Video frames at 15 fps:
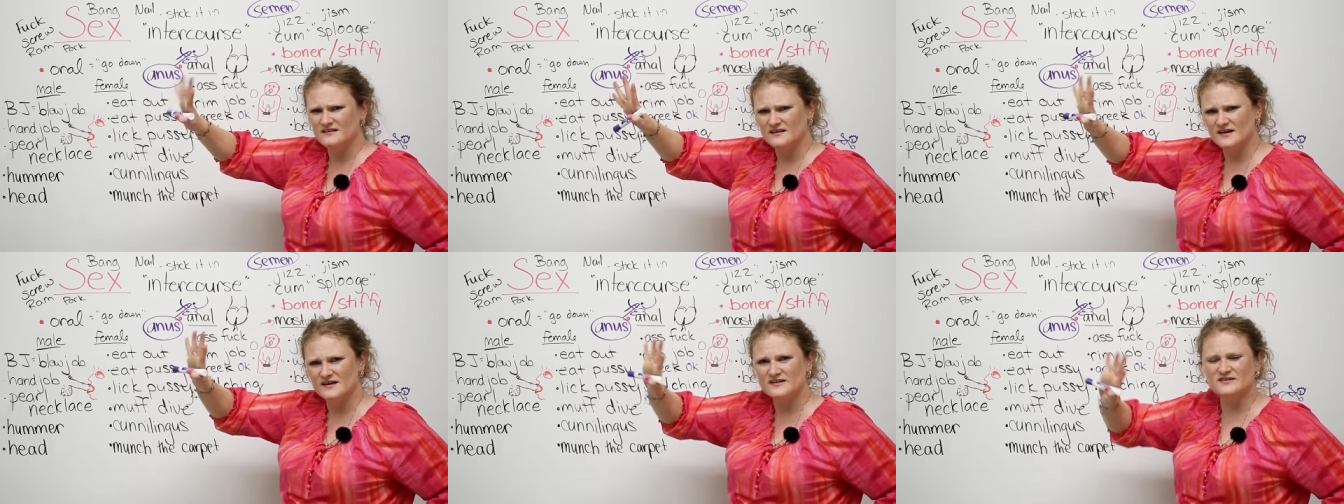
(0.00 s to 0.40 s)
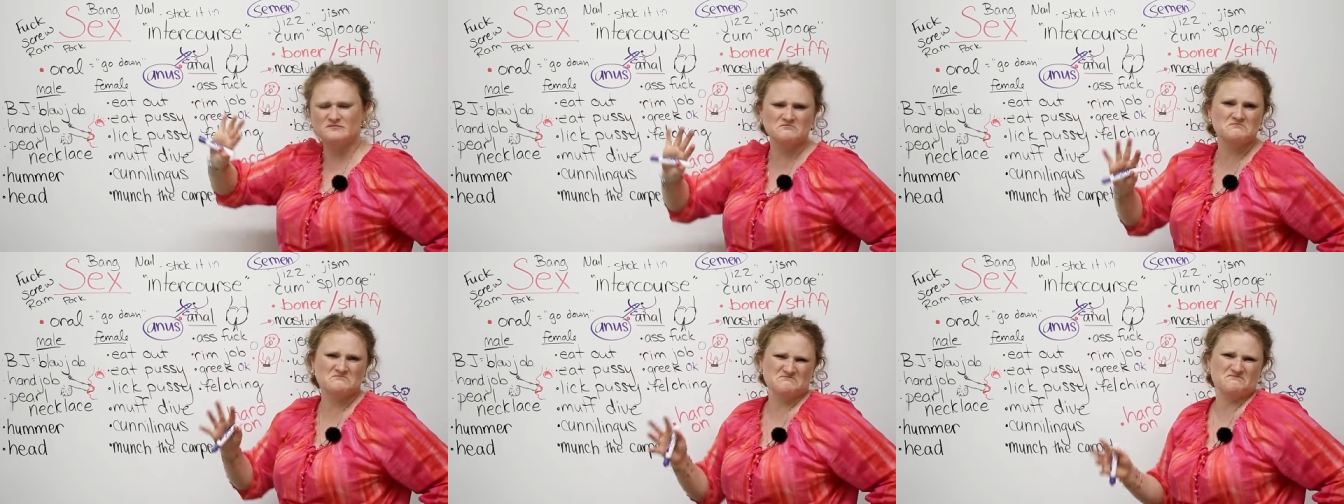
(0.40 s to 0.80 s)
That's,
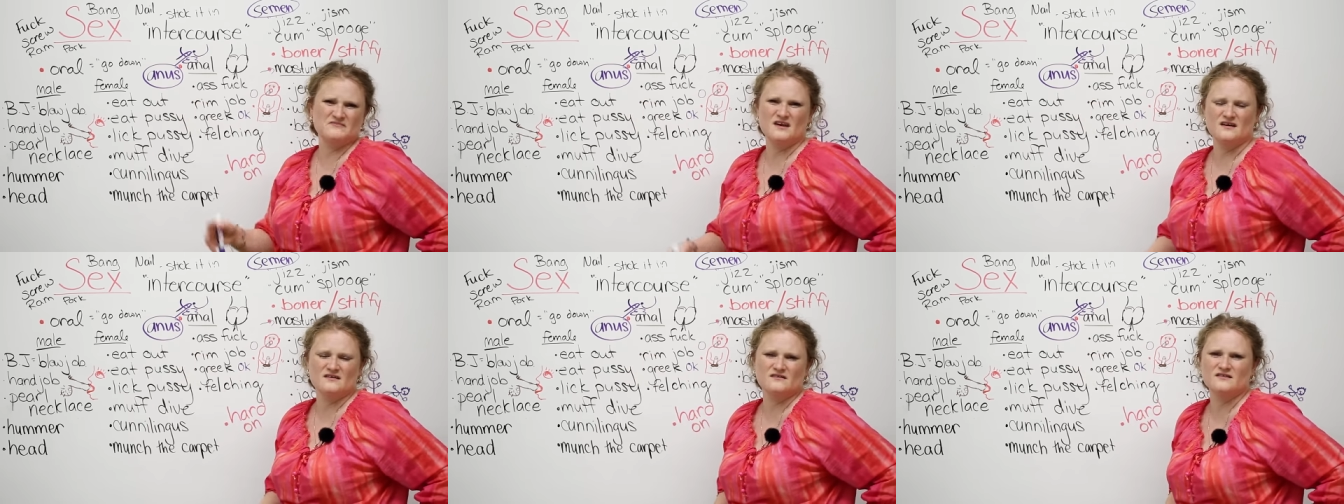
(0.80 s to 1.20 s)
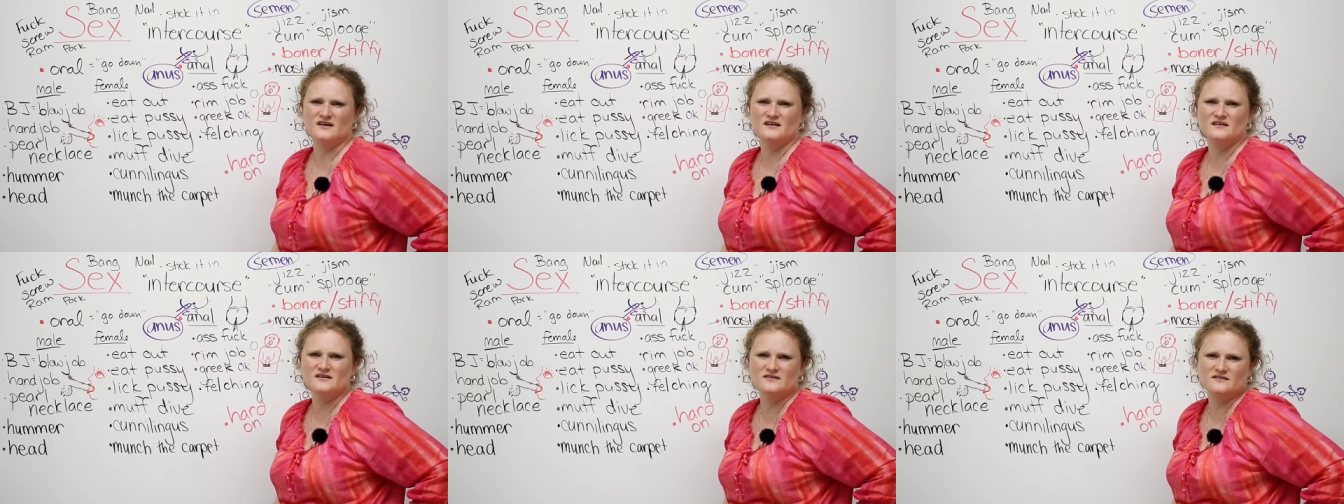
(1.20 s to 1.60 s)
yeah,
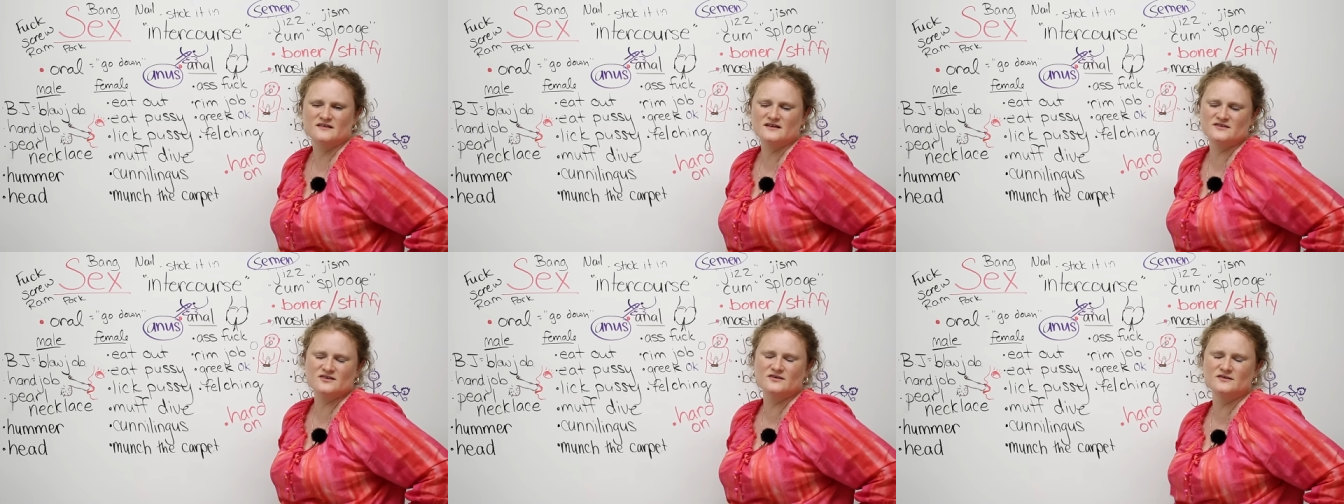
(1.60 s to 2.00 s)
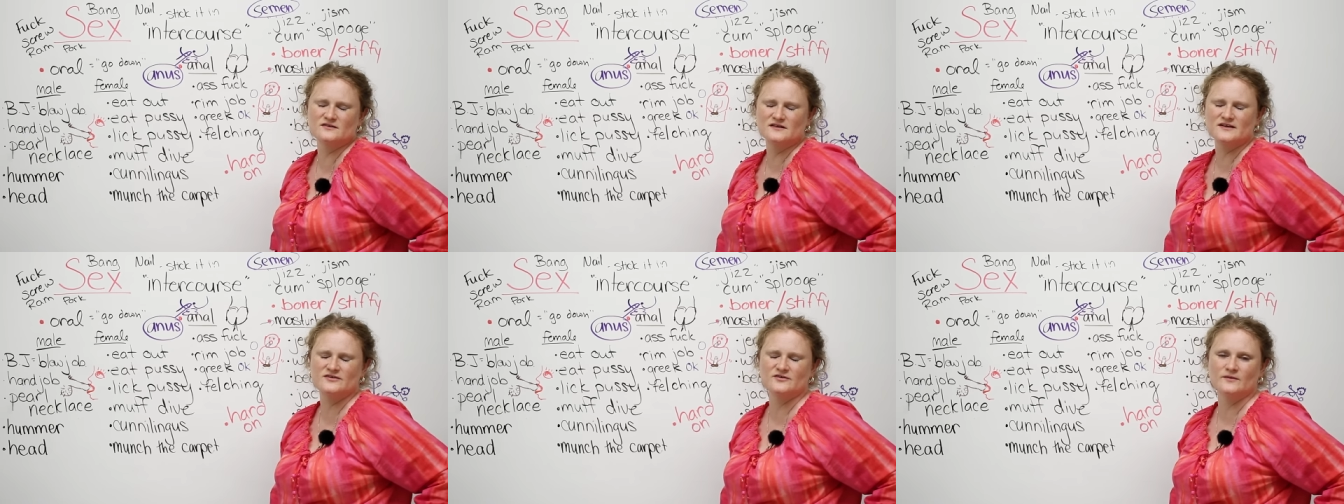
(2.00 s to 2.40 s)
okay, that, that's
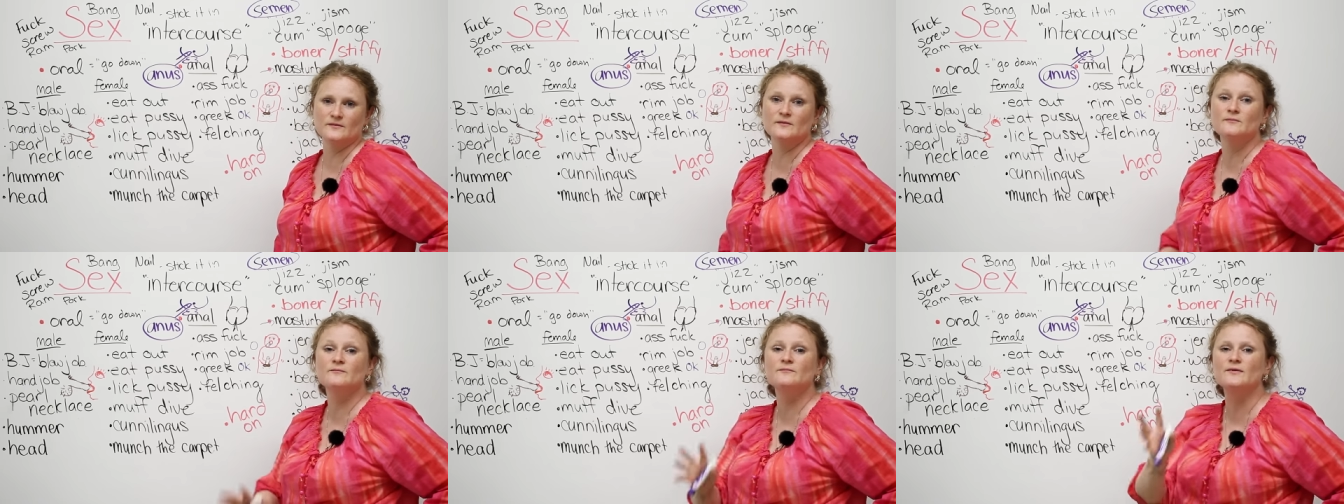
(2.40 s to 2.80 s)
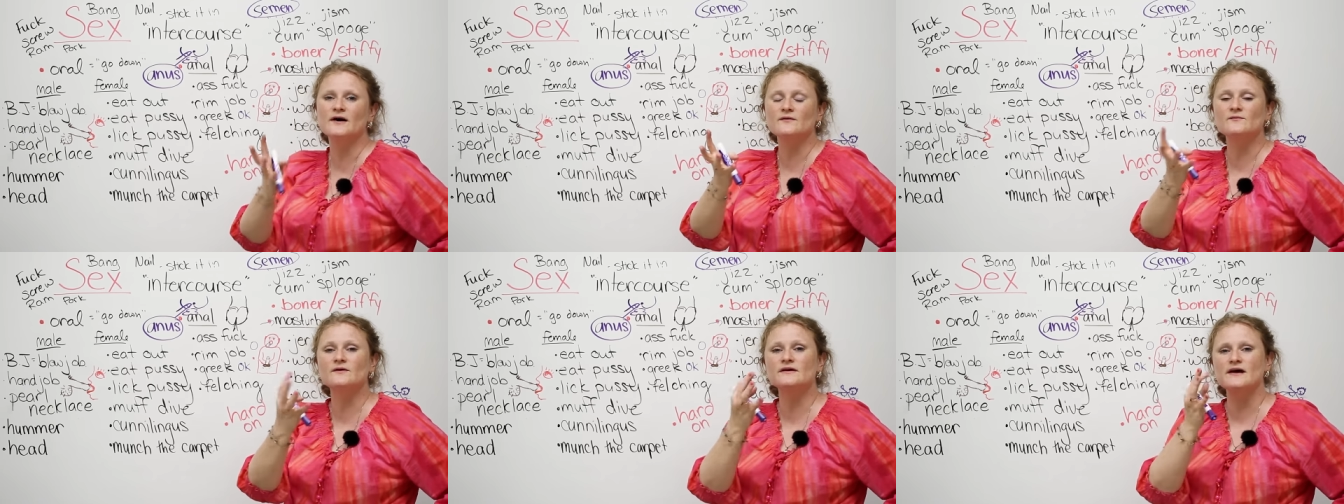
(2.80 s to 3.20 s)
cool, that's normal.
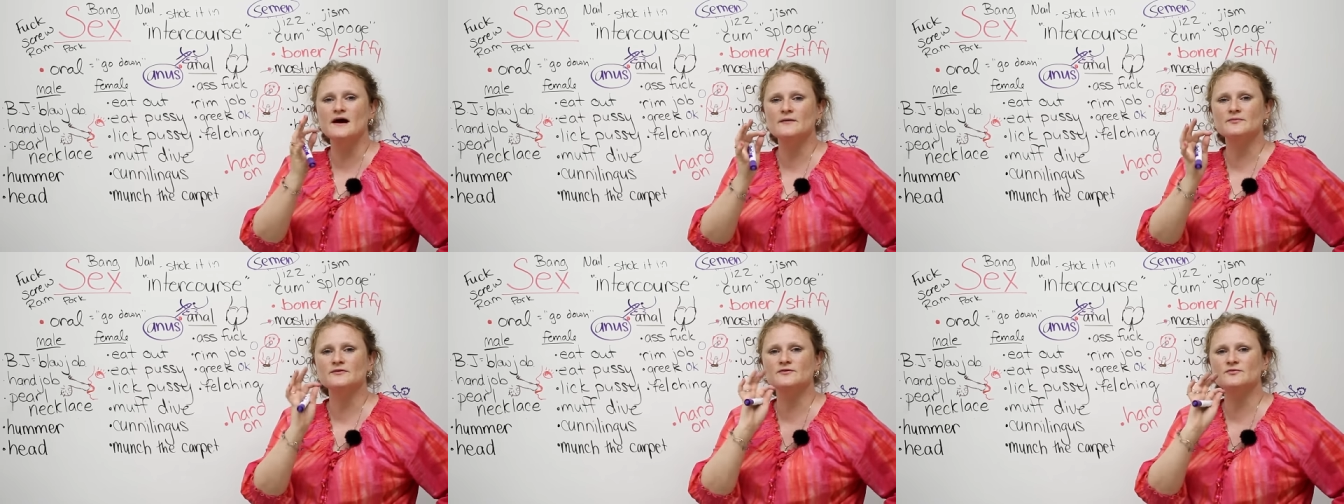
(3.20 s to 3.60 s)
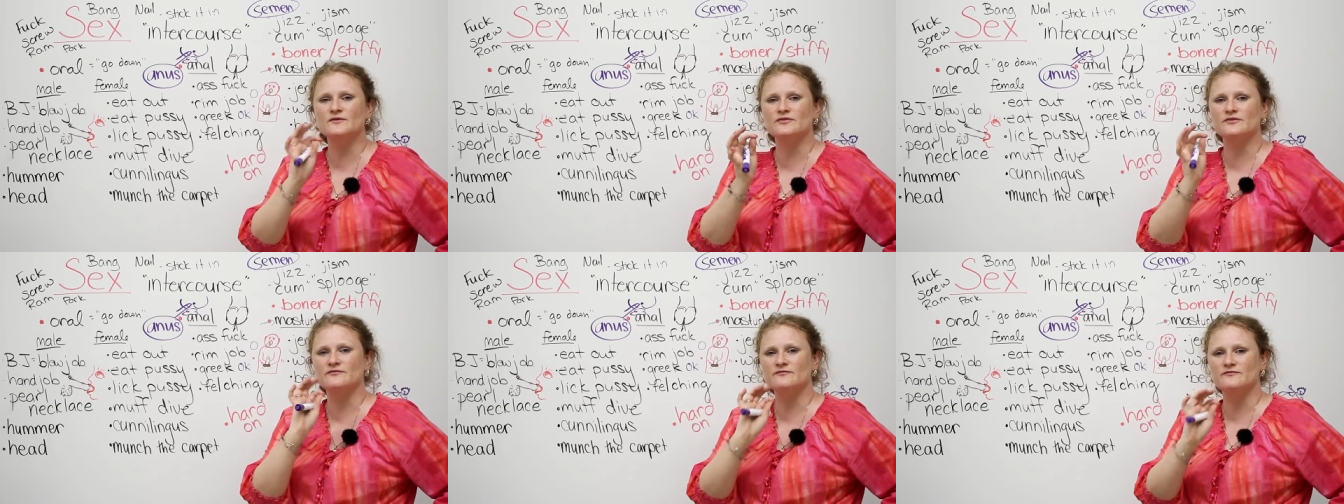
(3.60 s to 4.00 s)
But what happens
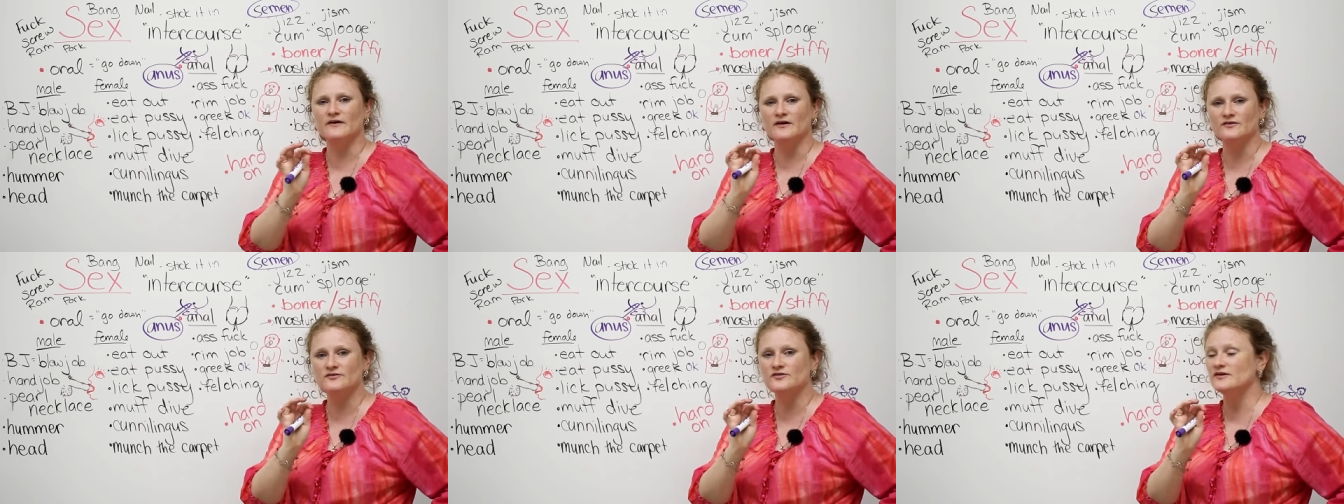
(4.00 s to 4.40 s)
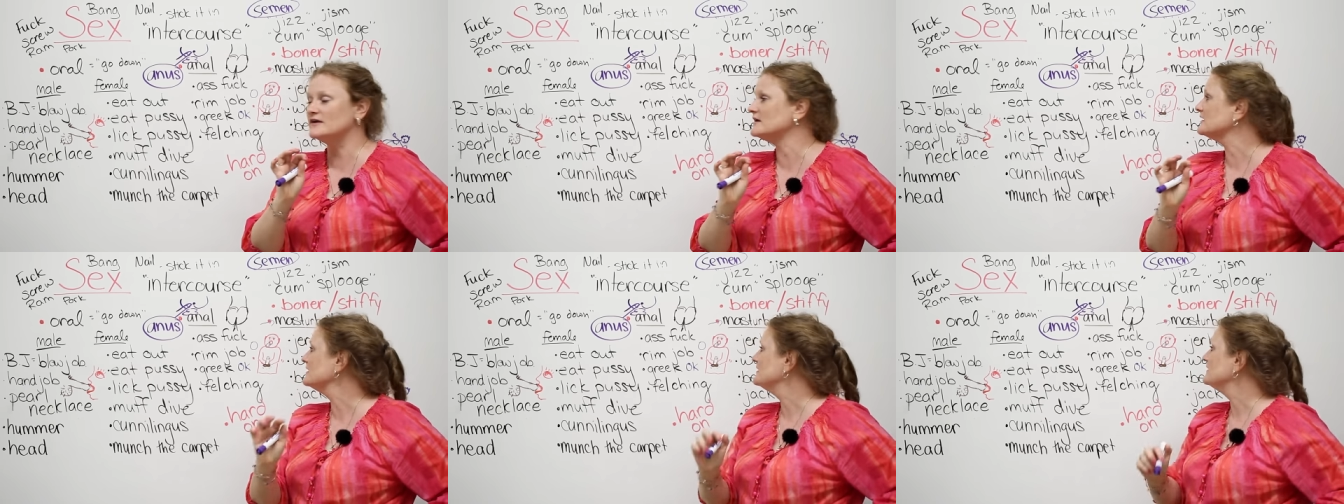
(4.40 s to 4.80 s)
with the felching